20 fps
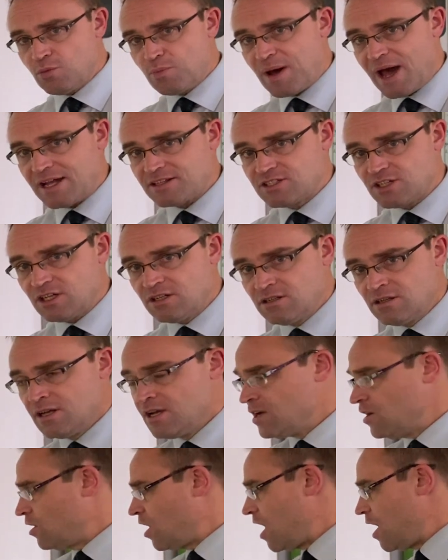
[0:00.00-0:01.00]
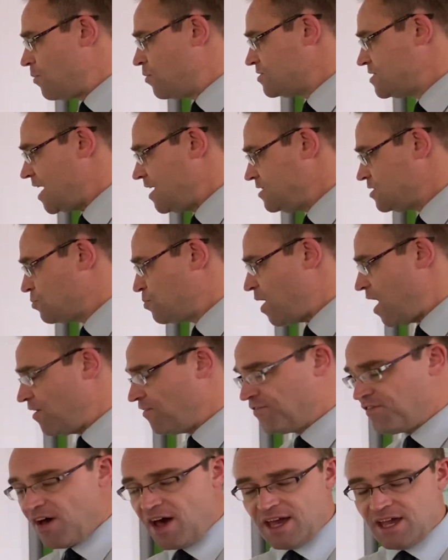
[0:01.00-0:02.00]
the pattern, 10 to the power
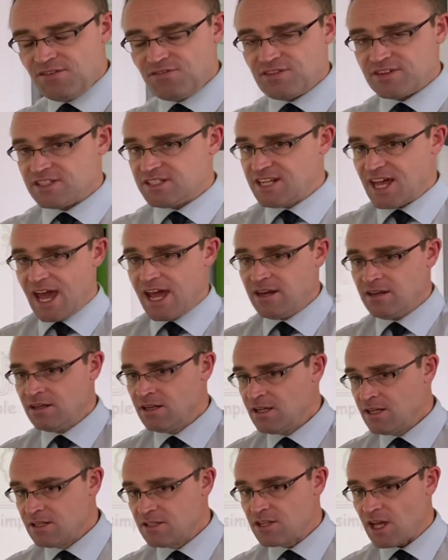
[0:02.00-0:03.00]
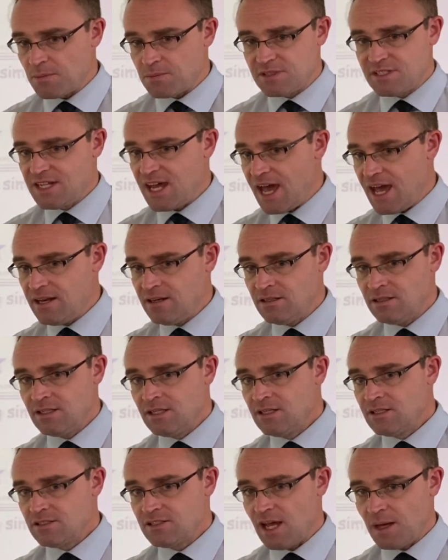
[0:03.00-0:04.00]
5 is 10 times 10
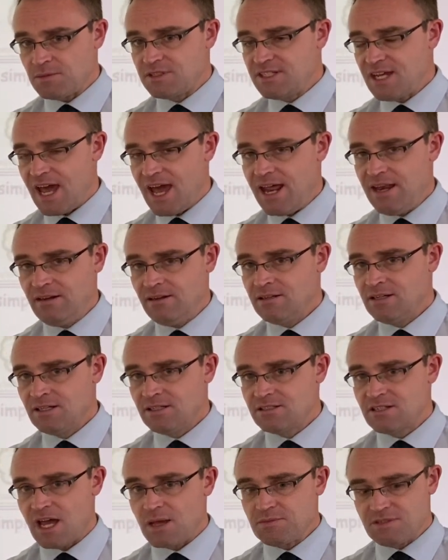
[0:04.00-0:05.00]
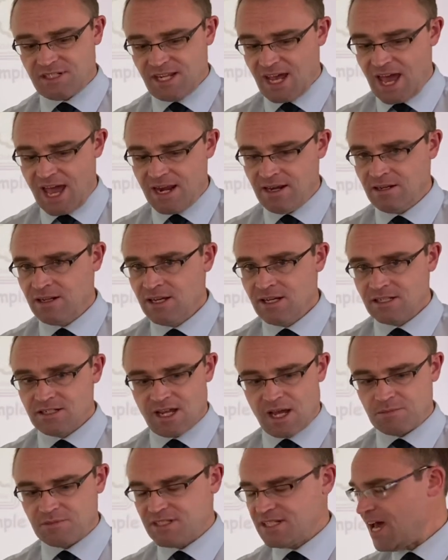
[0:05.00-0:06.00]
times 10 times 10
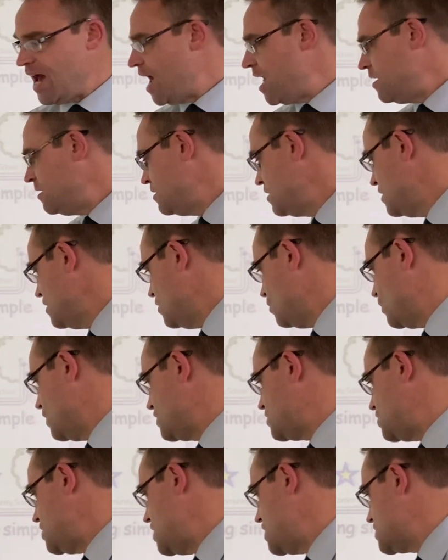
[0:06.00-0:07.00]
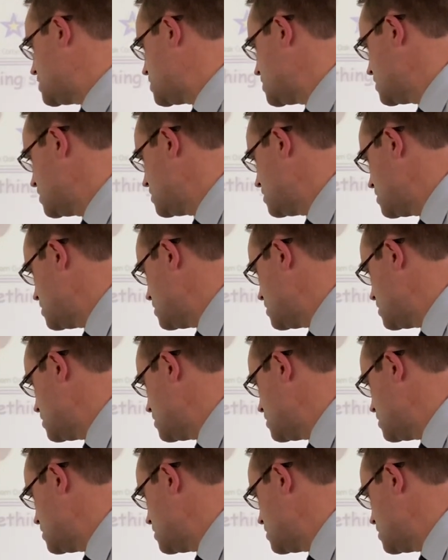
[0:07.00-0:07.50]
times 10, which is